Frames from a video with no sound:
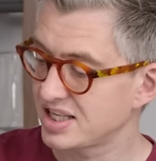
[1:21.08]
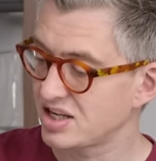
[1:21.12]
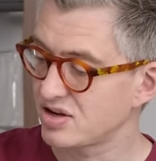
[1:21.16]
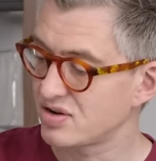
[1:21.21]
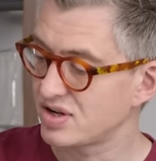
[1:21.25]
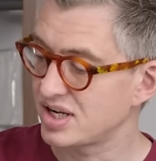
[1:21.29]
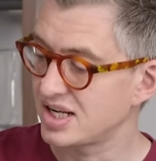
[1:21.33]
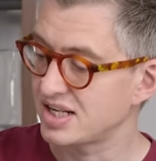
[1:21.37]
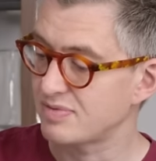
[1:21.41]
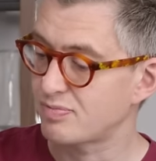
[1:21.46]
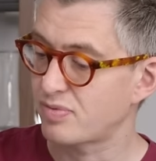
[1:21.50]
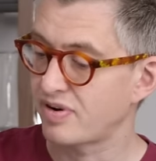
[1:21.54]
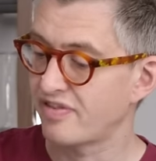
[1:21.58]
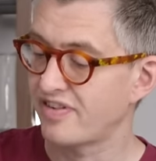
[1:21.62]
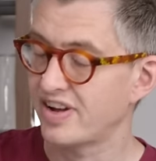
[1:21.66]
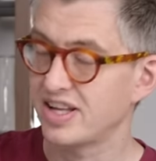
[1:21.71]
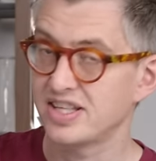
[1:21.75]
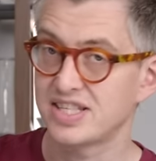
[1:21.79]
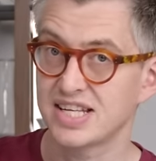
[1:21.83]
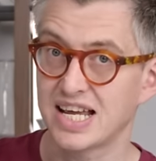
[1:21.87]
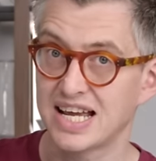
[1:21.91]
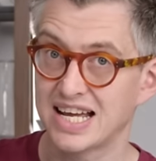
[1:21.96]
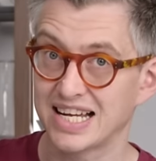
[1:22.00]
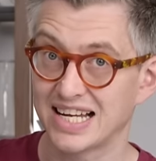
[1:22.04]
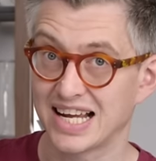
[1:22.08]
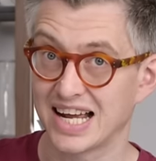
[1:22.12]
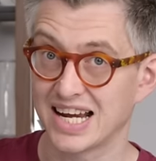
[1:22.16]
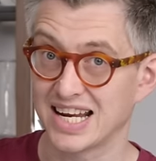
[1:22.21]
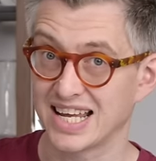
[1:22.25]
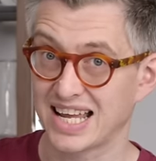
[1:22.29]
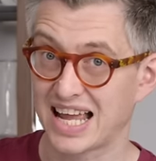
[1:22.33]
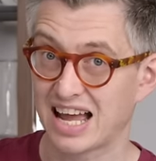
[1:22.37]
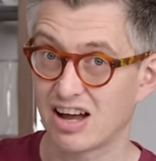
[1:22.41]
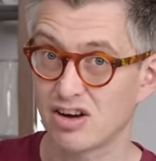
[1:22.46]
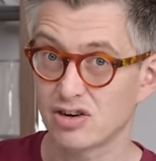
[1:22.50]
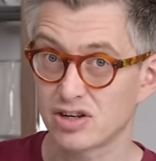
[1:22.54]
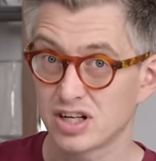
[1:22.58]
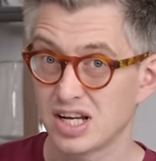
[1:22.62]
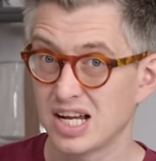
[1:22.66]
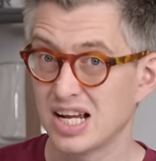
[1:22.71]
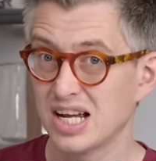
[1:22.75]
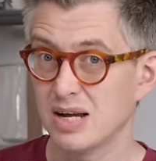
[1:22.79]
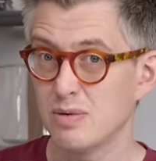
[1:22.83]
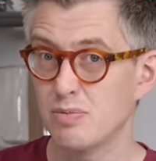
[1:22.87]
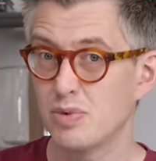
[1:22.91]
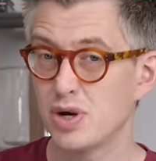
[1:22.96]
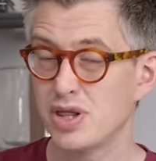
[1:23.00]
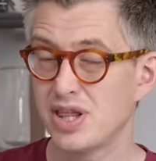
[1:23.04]
unit, prevents air getting out,
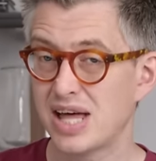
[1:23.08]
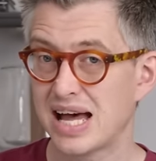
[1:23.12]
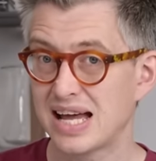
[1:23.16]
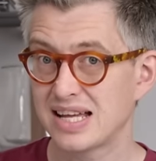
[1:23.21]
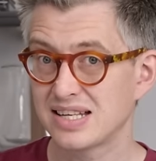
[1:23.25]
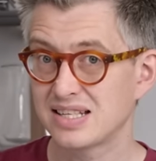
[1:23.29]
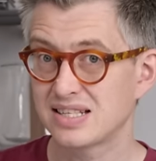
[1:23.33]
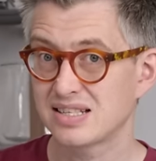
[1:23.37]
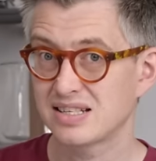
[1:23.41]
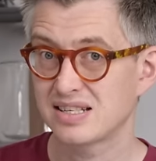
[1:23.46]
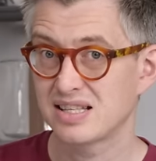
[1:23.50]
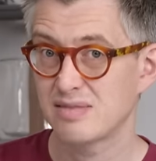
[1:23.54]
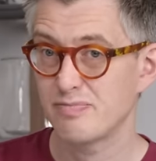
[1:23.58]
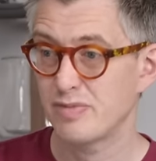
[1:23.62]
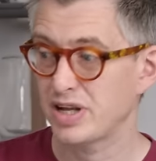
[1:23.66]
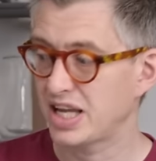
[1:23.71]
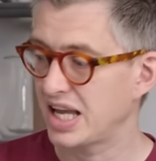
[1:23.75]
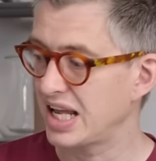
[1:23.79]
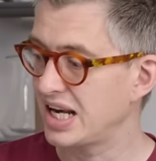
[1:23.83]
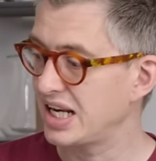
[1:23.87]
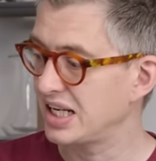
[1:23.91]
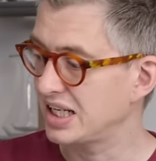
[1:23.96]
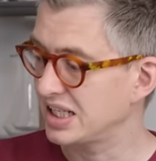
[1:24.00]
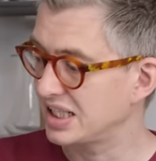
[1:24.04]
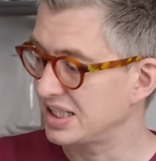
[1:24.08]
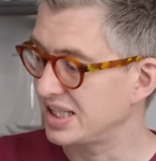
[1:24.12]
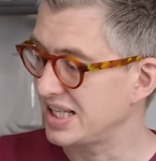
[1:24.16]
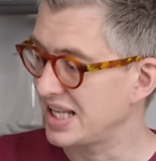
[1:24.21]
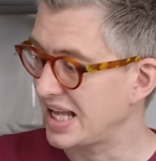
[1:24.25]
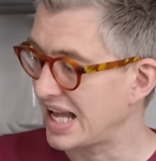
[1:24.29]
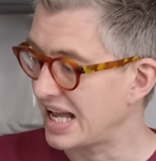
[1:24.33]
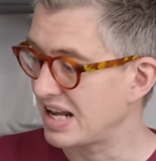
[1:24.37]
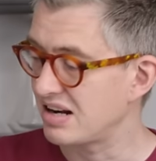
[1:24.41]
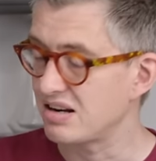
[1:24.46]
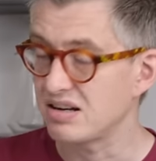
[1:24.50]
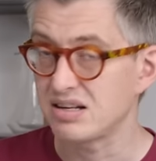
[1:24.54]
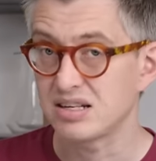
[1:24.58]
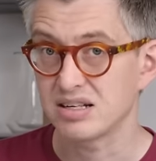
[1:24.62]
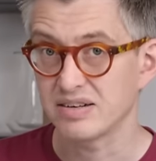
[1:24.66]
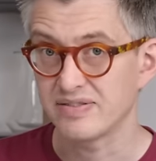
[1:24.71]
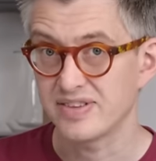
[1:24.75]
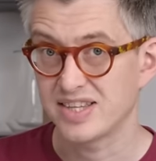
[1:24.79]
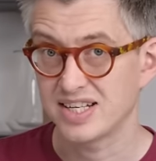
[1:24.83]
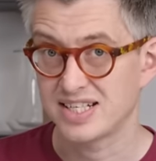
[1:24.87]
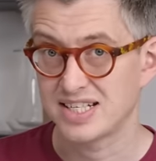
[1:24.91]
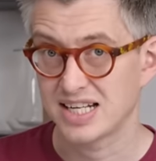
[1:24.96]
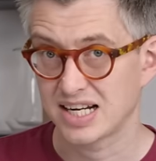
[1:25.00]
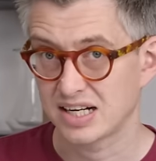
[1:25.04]
but that's the beginning and the end of
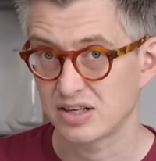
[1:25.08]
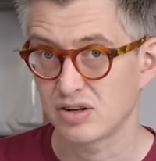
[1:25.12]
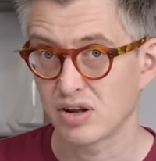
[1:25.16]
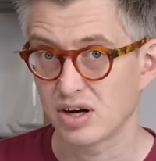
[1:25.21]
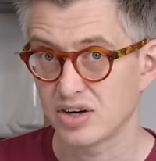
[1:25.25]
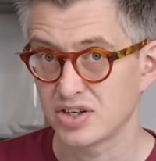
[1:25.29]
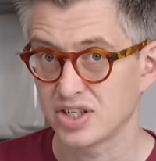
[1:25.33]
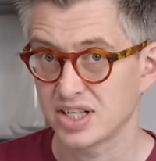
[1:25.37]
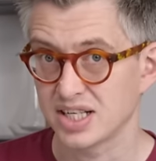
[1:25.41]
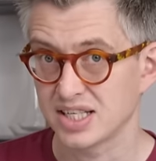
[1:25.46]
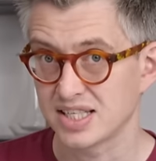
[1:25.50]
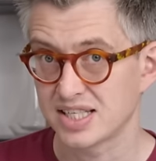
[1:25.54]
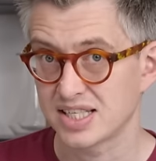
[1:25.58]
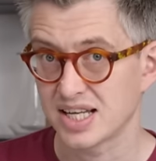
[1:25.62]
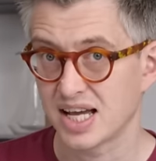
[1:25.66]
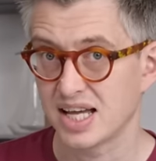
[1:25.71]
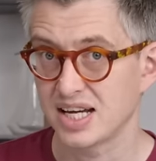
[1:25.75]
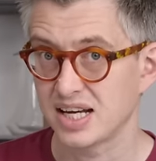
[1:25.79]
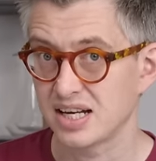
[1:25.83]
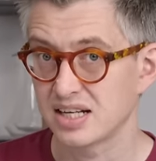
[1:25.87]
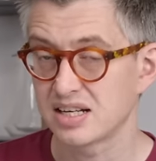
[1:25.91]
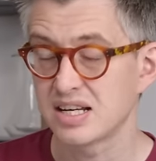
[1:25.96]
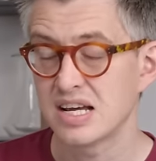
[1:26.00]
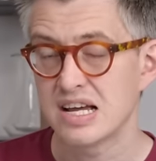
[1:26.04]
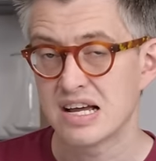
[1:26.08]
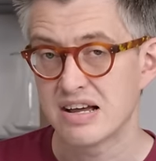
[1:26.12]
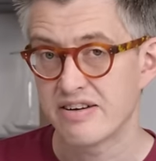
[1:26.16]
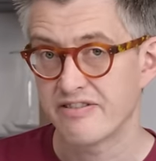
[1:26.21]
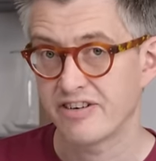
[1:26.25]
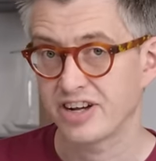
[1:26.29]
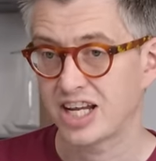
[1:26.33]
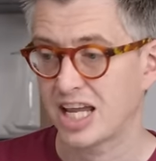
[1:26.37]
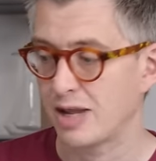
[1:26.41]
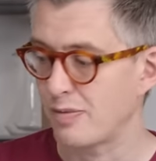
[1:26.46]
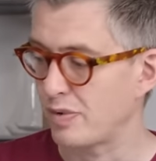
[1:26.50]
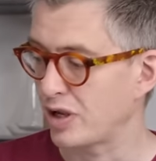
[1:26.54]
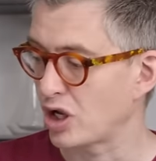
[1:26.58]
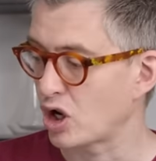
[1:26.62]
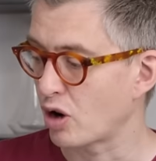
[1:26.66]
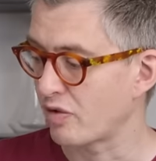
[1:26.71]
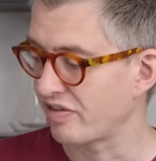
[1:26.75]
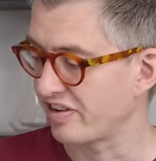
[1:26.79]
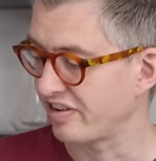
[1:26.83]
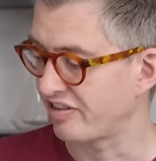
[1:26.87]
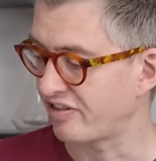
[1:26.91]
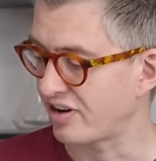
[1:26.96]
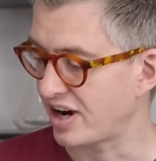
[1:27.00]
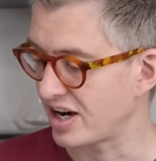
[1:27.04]
the technology inside it for keeping
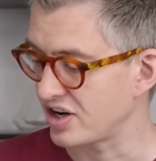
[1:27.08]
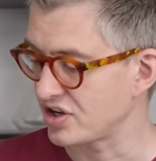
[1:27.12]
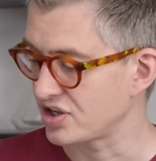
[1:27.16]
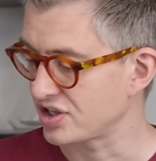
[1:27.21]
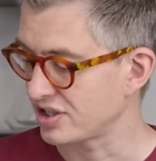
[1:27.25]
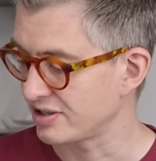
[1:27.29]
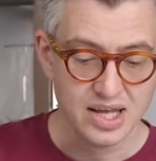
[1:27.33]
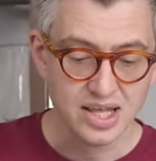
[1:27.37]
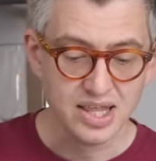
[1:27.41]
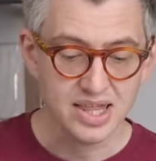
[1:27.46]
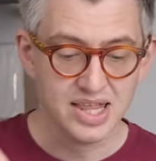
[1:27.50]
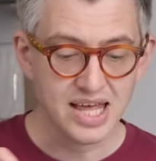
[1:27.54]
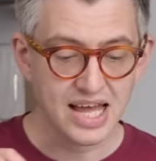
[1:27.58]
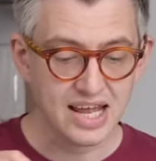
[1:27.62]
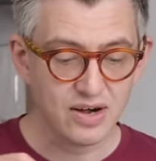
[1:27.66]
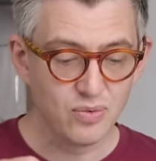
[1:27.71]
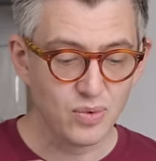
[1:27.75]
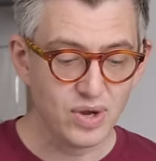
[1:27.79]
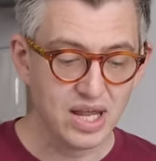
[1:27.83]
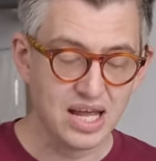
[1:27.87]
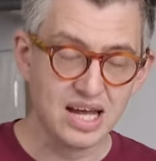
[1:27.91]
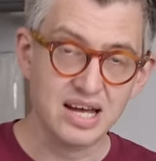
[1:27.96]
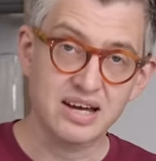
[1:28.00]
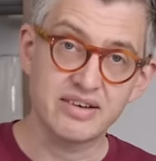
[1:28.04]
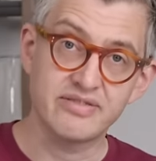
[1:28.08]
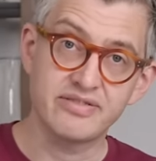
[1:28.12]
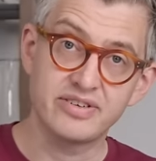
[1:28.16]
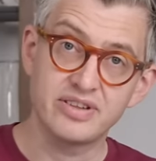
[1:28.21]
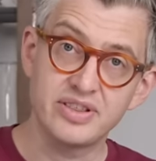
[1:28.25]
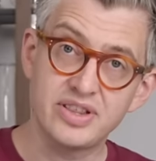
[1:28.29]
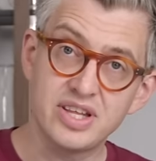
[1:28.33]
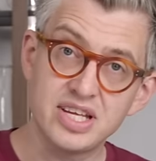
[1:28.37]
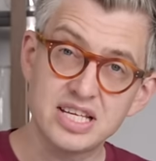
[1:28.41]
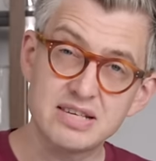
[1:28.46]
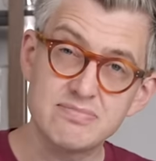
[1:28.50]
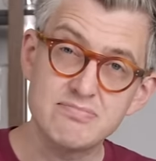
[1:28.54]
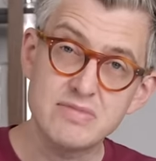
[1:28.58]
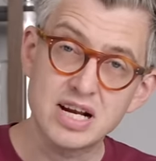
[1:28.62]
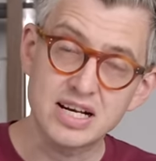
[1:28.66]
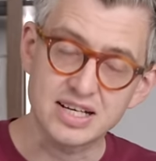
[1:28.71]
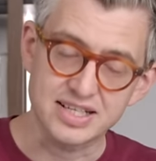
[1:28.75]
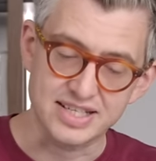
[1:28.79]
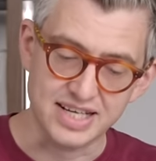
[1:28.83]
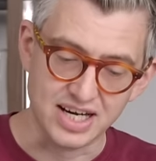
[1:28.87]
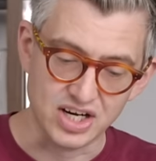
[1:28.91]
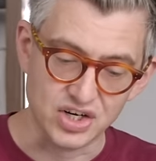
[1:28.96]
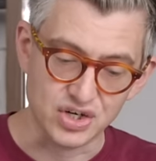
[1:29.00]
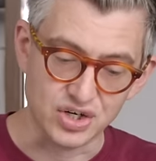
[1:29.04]
coffee fresh. Then we have this middle
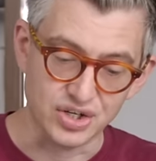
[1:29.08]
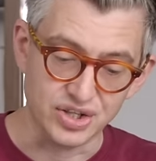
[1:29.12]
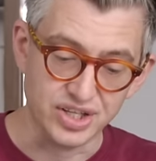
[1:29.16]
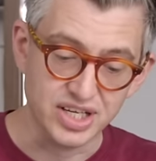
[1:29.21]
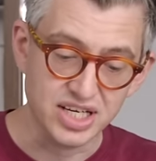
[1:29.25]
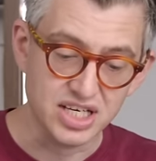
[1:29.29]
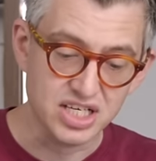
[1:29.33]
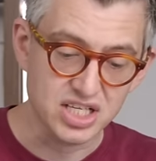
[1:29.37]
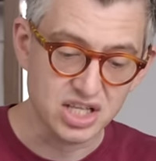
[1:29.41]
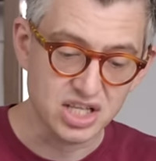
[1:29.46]
section, these